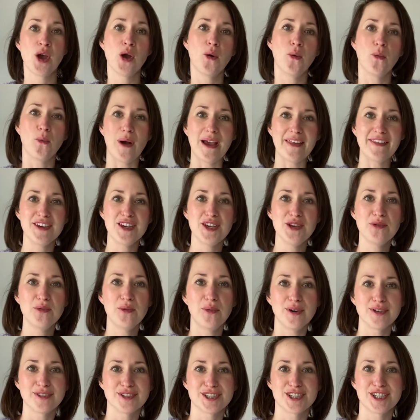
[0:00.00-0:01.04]
Whether you
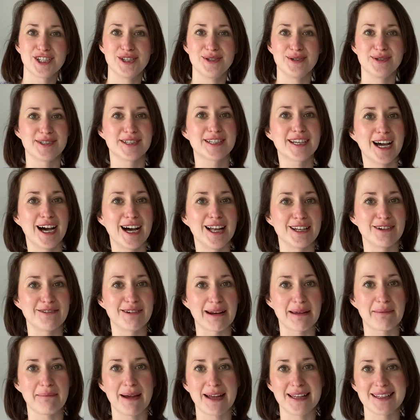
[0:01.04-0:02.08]
want to use
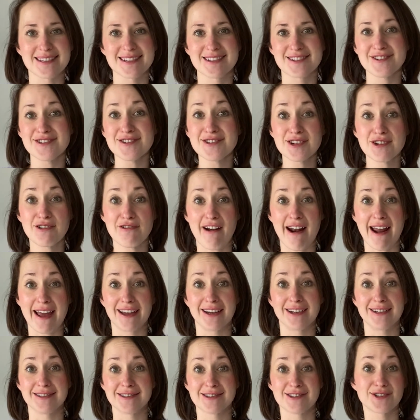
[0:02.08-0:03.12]
colouring pencils,
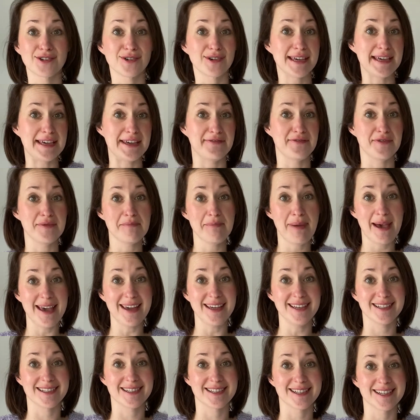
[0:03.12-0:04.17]
crayons or even
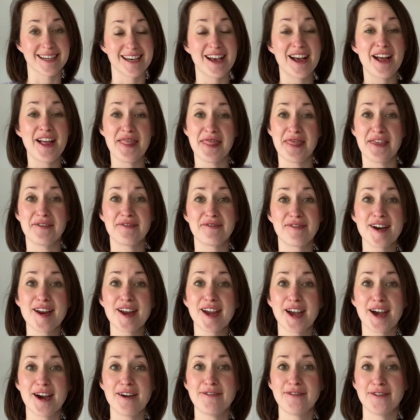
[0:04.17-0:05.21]
paint, the front
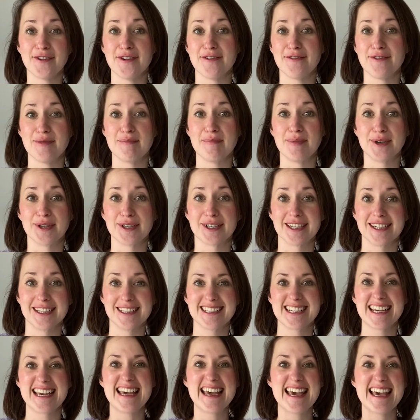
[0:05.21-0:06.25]
cover of the
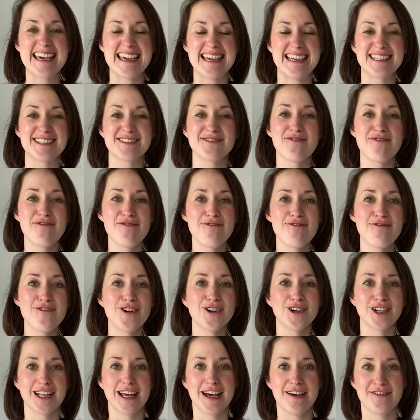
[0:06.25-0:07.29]
booklet is
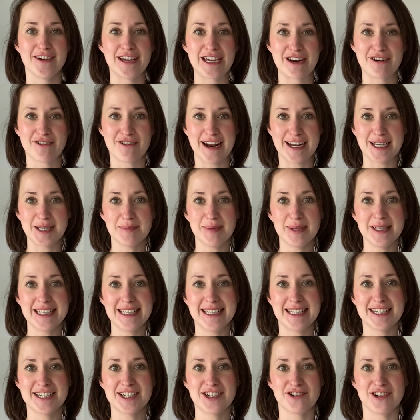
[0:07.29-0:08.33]
full of incredible
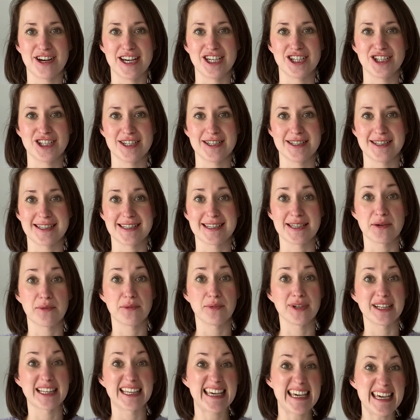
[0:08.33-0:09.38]
illustrations that
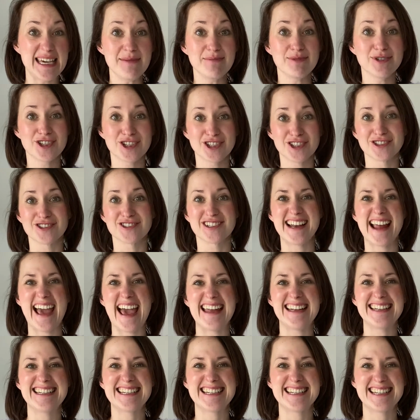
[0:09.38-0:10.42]
will keep children
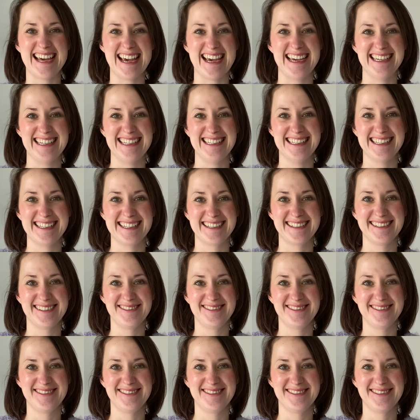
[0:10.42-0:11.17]
entertained.